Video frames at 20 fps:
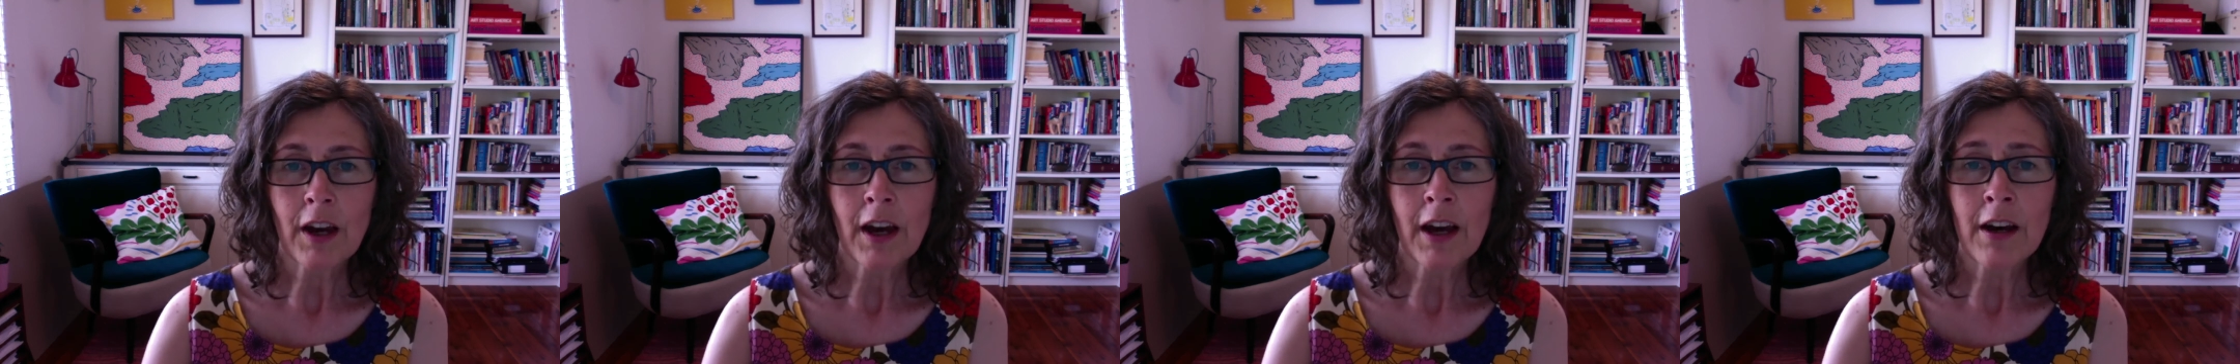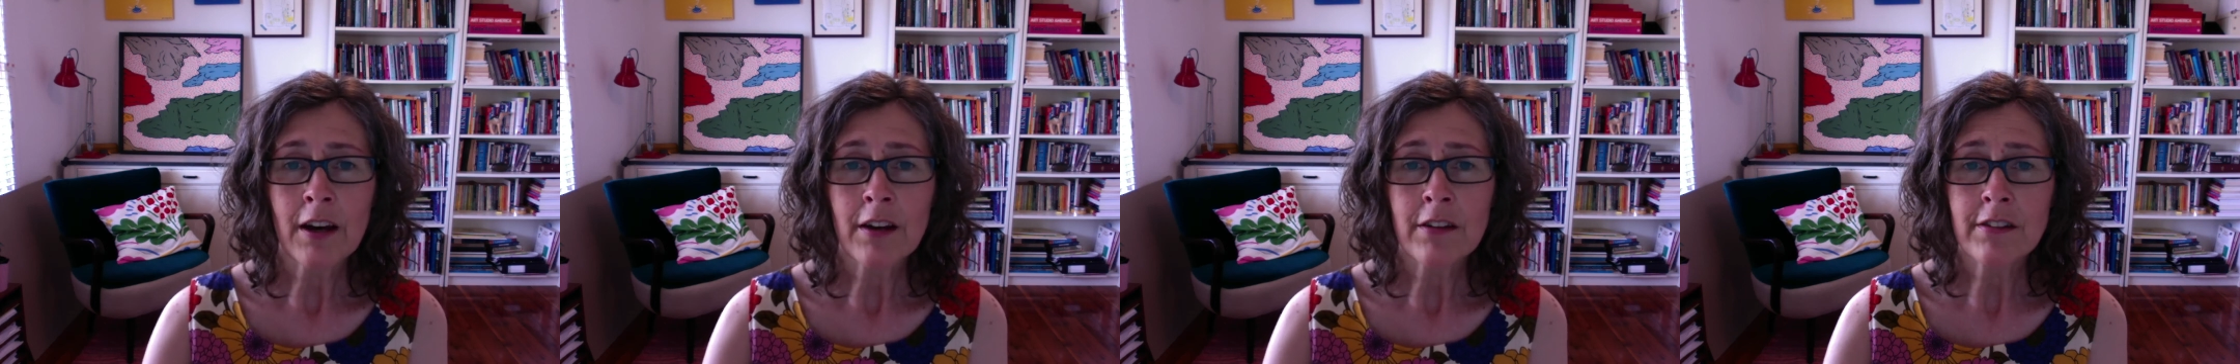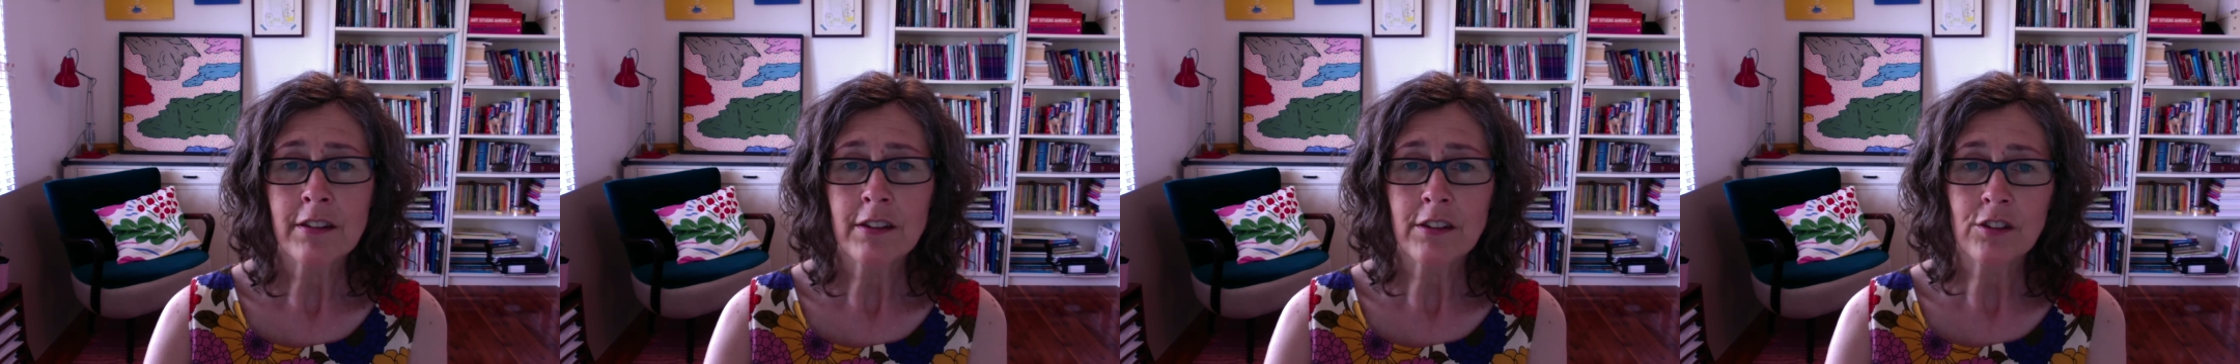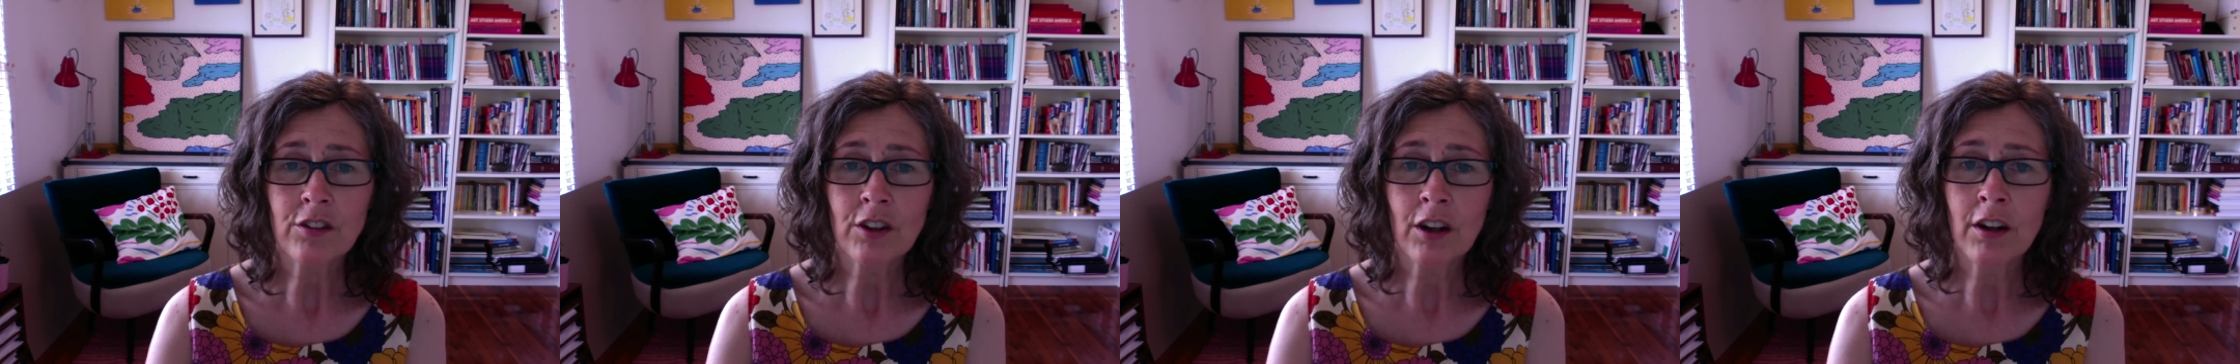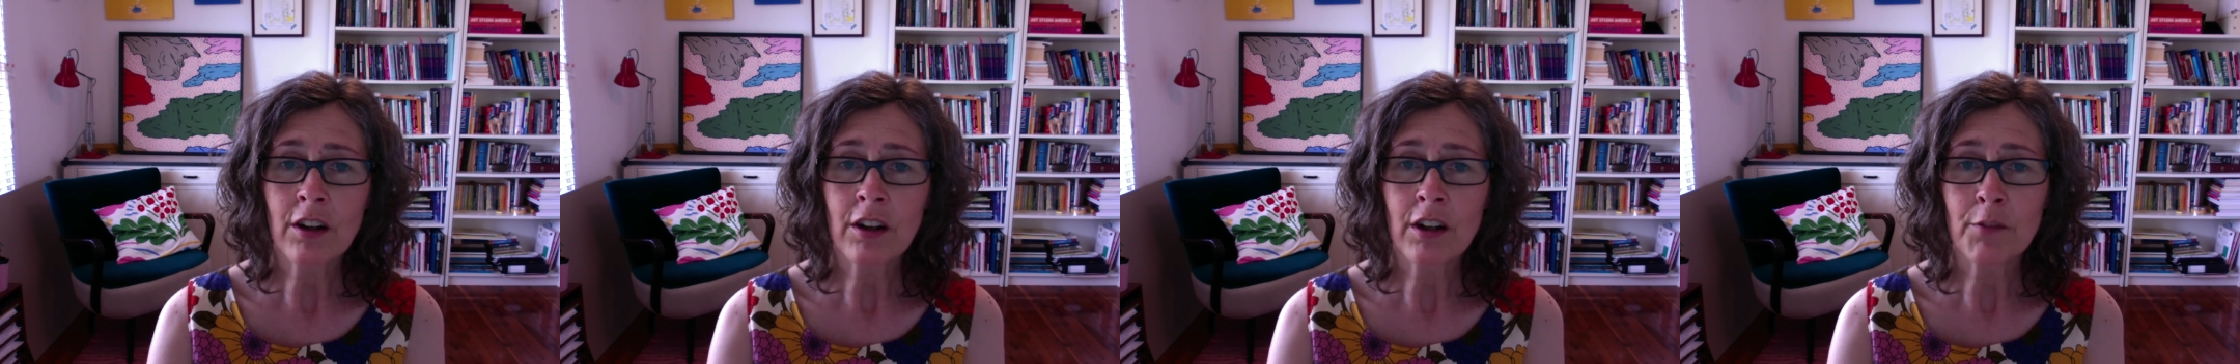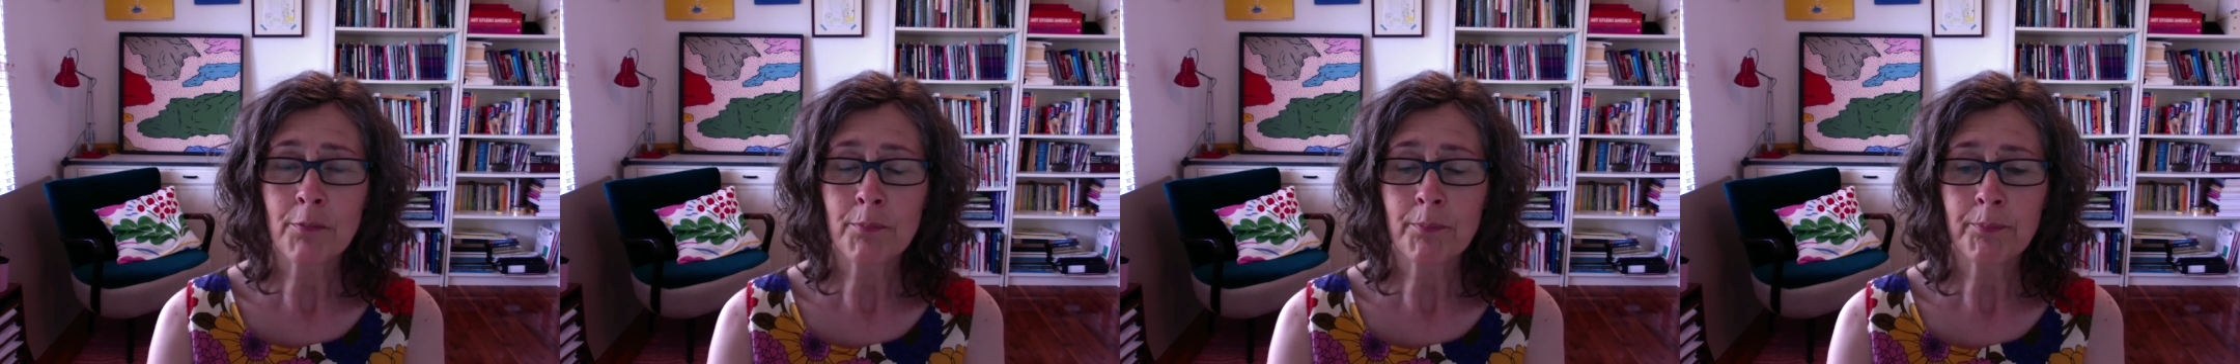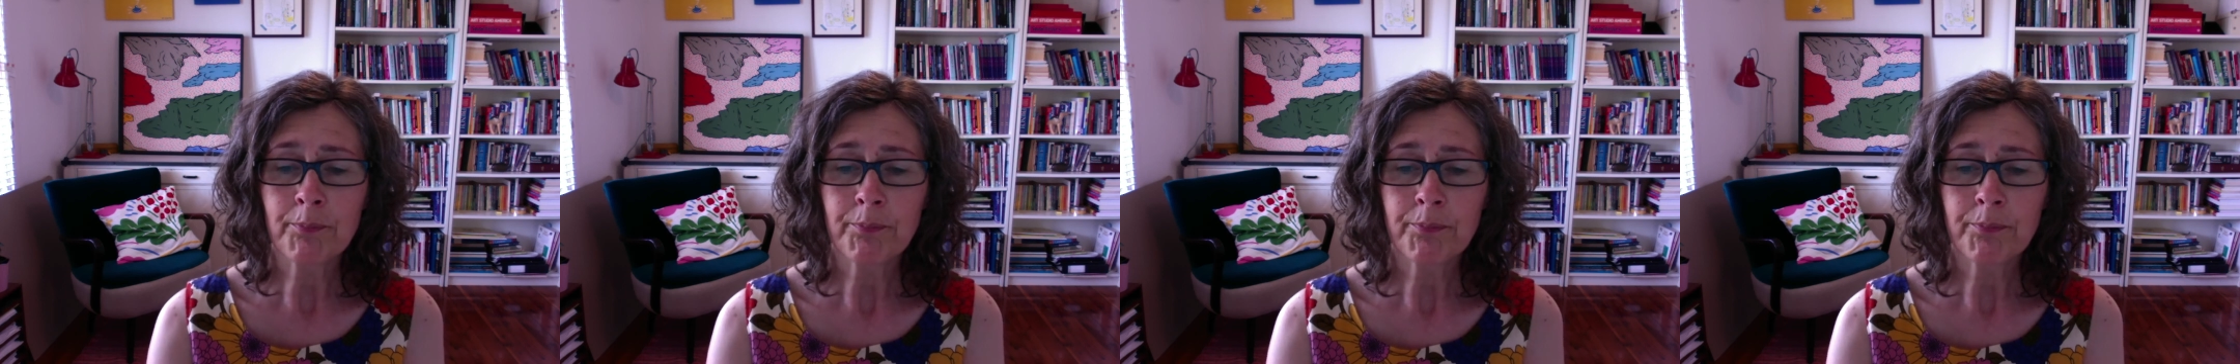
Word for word: hours at a time.